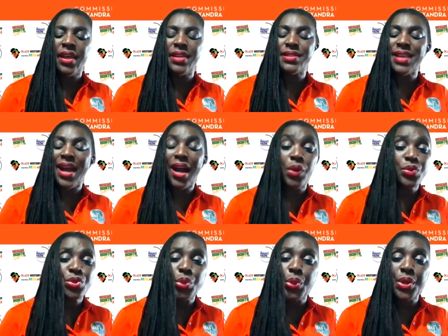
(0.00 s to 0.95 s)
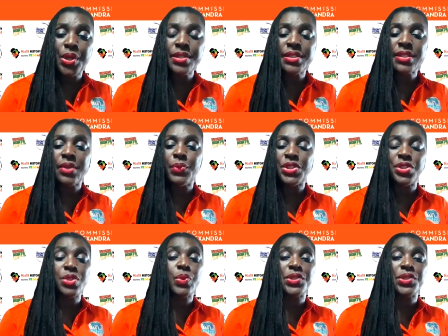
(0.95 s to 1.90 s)
it's outdoors, which
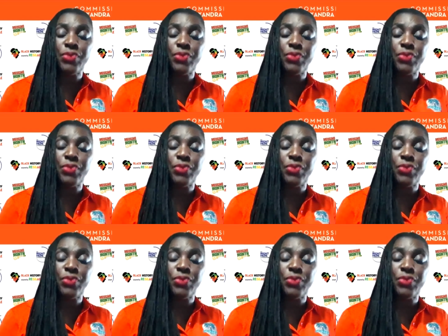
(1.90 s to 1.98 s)
is what's